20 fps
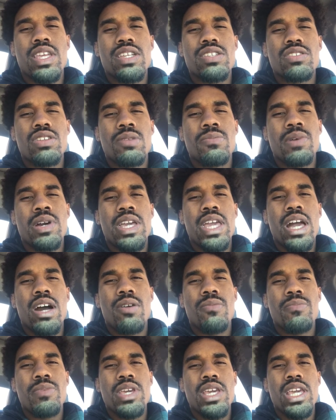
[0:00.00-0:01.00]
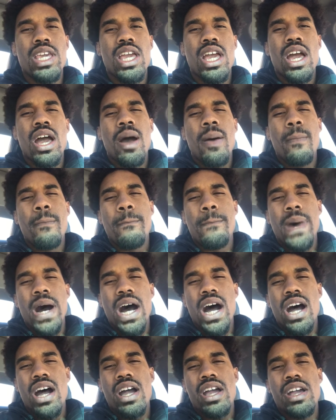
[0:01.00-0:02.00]
thing, so that might help me
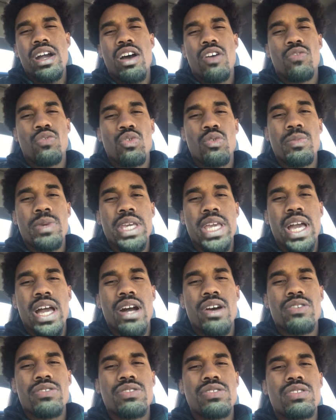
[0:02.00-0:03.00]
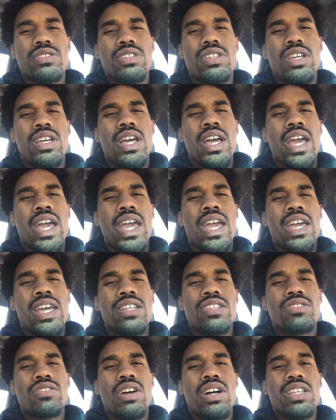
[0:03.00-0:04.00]
buy a rooming house.
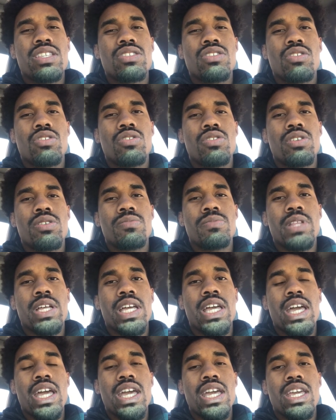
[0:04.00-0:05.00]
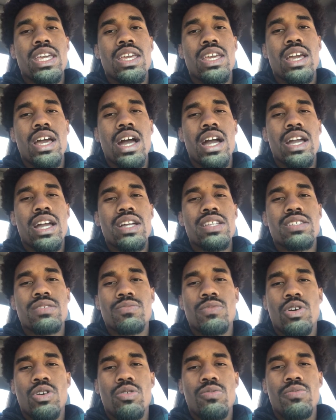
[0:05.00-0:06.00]
And so I told him, like, hey, I got
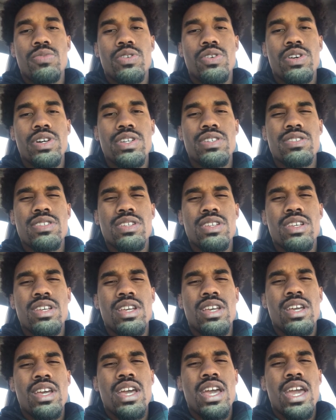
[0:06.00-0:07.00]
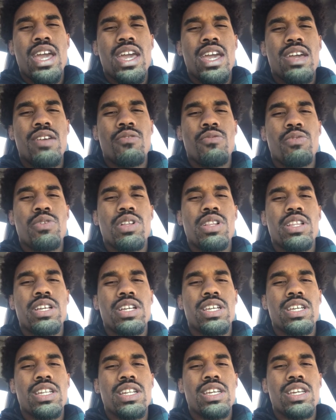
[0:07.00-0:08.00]
some homeboys, and we're
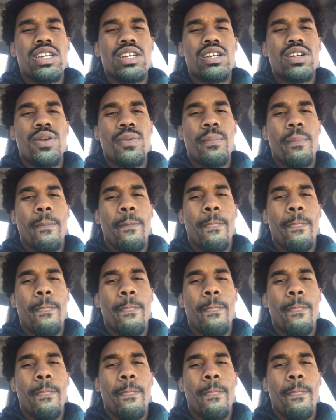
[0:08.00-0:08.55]
looking here